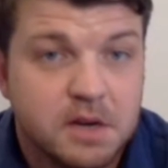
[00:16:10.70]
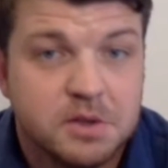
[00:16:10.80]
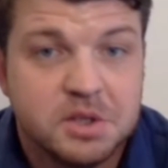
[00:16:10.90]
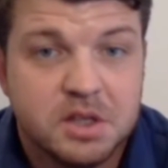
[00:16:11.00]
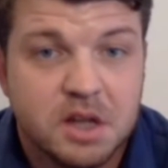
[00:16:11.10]

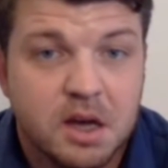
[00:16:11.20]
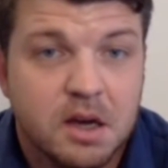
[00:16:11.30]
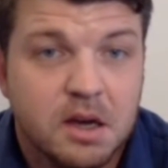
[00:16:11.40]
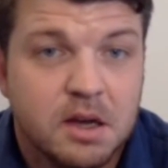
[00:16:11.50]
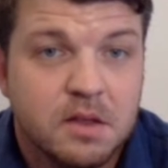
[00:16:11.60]
Veterans
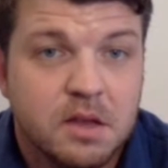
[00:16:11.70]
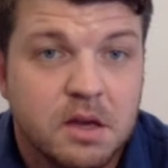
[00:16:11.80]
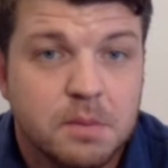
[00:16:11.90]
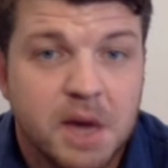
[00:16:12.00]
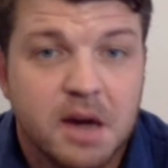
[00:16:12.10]
Day and
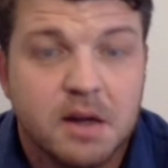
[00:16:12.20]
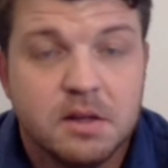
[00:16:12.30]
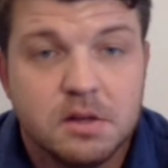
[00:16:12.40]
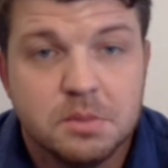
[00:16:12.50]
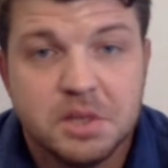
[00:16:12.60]
think back a
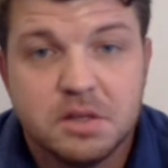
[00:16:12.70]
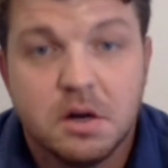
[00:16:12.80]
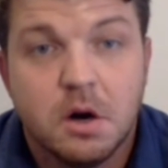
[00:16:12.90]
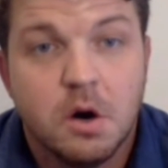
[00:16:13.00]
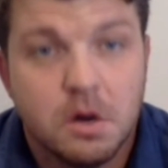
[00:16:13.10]
little bit
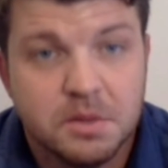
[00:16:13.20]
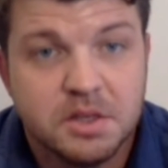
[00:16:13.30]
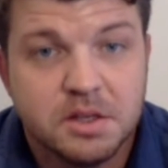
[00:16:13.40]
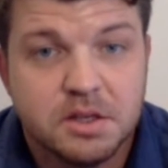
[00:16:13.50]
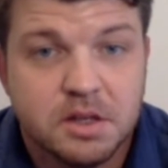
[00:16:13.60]
to
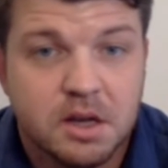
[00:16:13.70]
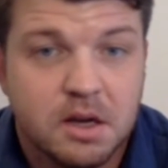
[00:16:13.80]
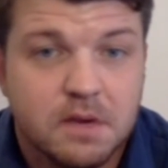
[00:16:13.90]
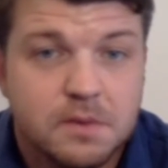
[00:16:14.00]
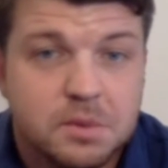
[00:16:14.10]
Armistice
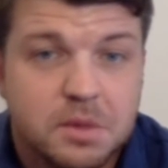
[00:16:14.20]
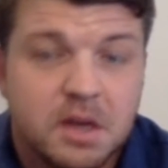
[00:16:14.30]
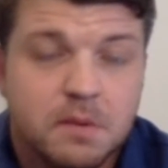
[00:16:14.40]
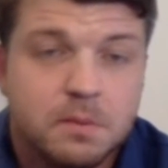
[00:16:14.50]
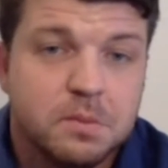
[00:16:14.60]
Day
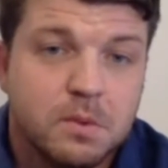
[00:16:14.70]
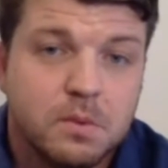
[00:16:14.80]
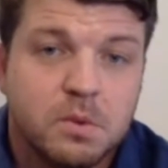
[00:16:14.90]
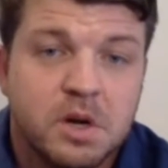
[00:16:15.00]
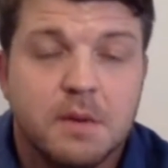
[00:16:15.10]
and
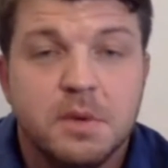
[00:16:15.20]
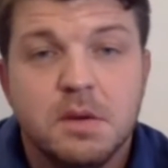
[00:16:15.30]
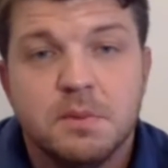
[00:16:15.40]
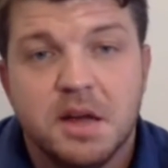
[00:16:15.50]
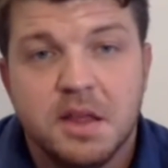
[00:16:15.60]
hmm. what I
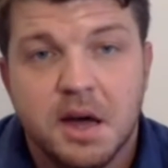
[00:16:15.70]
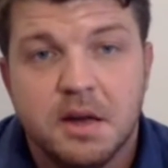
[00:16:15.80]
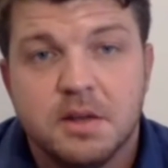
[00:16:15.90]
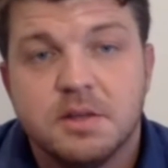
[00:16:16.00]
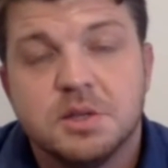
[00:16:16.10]
mean by
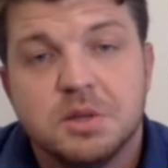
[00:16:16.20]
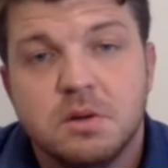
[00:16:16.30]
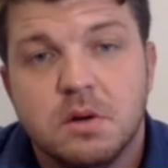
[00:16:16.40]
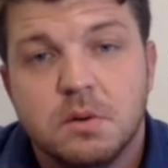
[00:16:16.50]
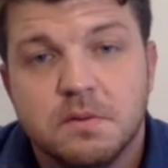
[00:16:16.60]
that is,
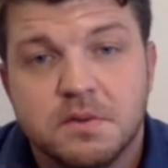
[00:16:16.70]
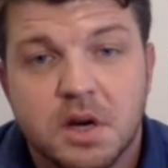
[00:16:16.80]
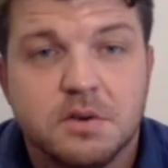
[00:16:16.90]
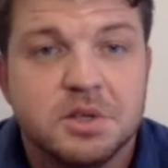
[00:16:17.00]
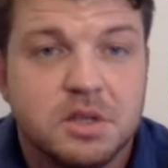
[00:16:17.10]
you know,
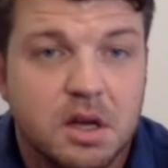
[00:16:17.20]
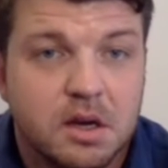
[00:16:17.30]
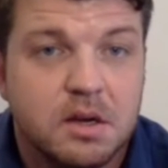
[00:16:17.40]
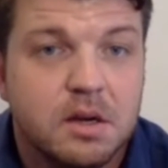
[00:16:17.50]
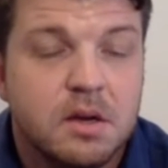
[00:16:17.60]
Veterans
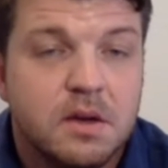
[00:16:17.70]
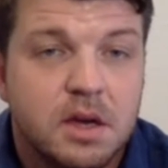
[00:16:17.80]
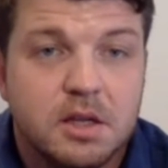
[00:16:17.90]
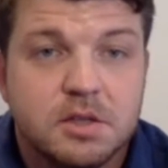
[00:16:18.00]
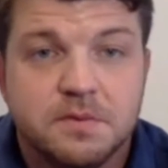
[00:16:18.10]
Day,
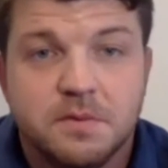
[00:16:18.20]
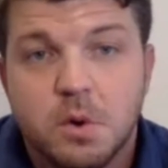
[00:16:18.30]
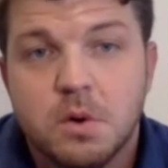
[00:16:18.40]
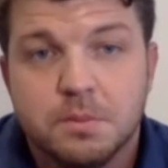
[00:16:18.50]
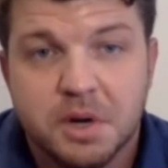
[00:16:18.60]
its
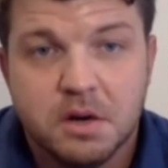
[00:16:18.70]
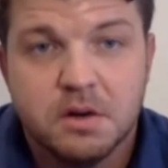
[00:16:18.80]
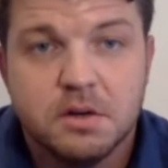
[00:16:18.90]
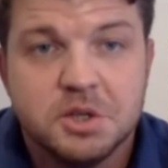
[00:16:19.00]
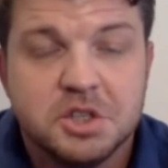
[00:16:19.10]

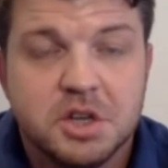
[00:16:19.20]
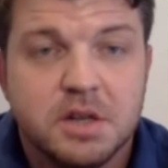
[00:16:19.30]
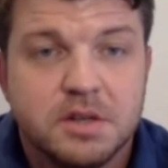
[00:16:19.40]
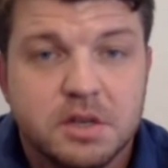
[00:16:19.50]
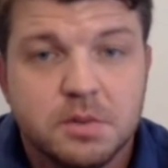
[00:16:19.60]
forebear, its
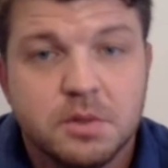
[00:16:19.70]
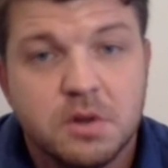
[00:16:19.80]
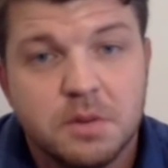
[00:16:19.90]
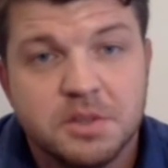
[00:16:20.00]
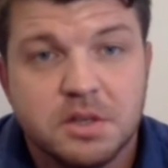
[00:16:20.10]
genesis was
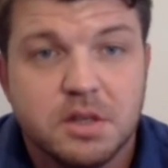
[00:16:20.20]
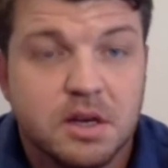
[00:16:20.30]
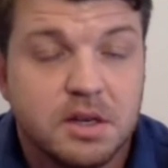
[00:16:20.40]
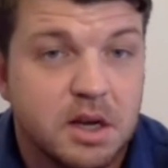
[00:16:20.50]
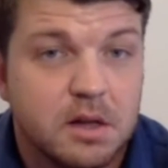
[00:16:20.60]
Armistice
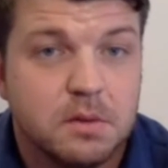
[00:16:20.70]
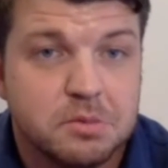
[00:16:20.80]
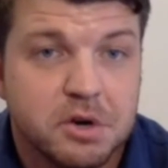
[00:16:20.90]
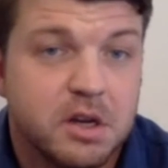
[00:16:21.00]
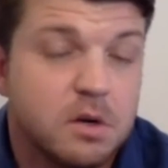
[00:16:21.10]
Day,
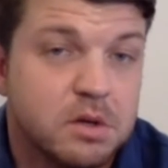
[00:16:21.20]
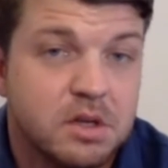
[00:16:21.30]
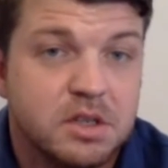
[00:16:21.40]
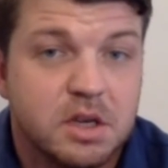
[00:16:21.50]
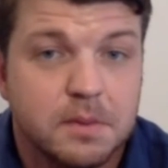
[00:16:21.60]
celebrating or at
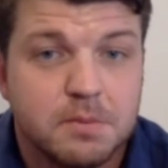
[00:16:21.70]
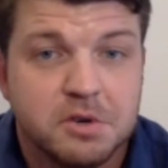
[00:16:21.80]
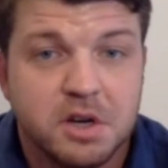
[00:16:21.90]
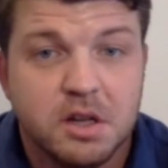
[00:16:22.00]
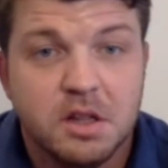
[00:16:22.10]
least
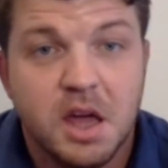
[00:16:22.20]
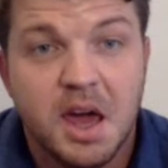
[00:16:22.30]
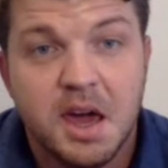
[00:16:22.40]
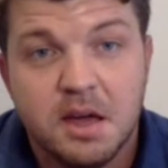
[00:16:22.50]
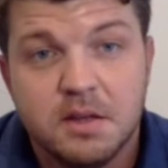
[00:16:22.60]
commemorating the
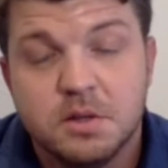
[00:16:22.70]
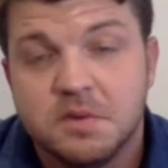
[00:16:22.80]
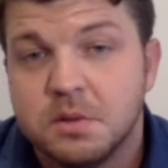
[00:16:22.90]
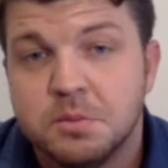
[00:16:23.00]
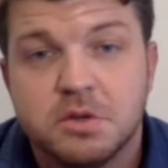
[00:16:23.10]
end
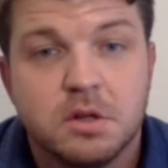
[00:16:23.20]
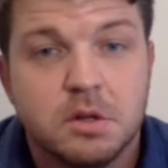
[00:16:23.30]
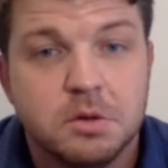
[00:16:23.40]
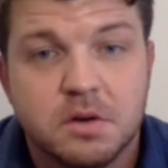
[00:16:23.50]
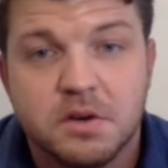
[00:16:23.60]
of the most
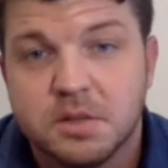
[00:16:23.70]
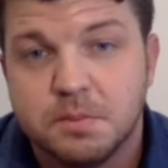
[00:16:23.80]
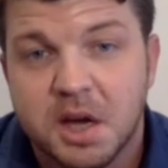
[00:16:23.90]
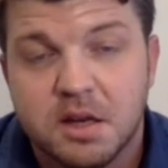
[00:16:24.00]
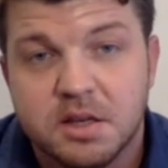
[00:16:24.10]

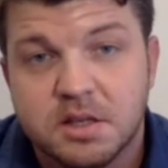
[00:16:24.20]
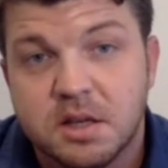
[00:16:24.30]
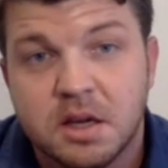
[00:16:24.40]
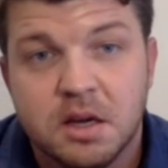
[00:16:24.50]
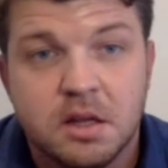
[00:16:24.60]
ludicrous
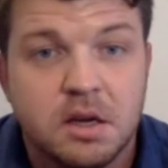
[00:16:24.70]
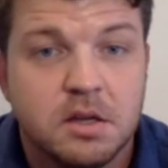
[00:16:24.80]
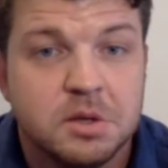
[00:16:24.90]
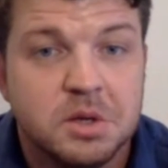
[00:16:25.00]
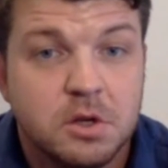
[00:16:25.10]
mechanistic killing
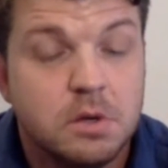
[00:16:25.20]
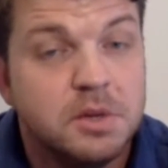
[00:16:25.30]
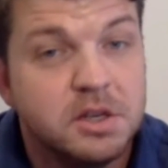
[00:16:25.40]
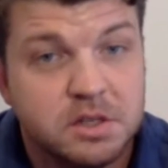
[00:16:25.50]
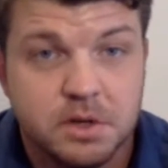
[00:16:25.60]
in
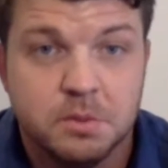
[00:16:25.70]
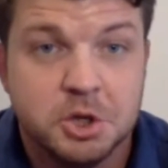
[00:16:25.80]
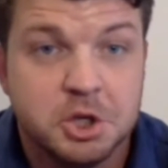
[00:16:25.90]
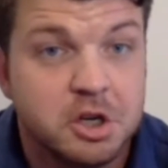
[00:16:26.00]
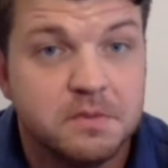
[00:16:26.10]
human history,
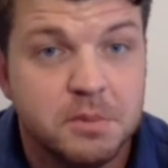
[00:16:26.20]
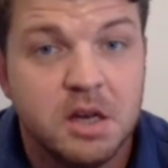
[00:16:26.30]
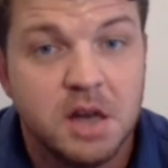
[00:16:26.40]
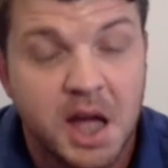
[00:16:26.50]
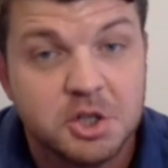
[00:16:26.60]
which should have
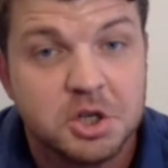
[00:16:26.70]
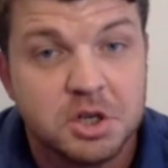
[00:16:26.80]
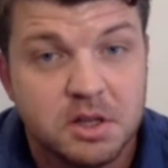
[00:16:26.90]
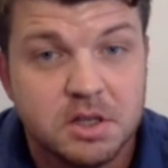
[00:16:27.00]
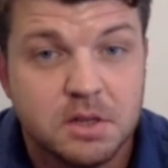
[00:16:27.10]
made
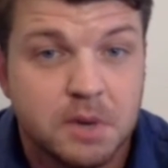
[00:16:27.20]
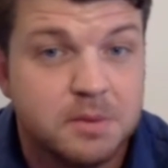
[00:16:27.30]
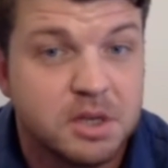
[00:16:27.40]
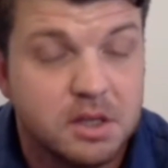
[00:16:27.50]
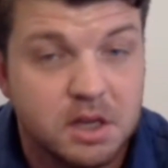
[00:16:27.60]
nationalism
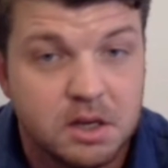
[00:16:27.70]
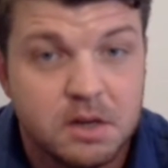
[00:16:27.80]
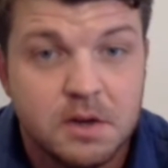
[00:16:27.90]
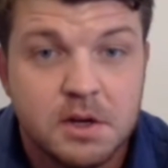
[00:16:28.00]
obsolete.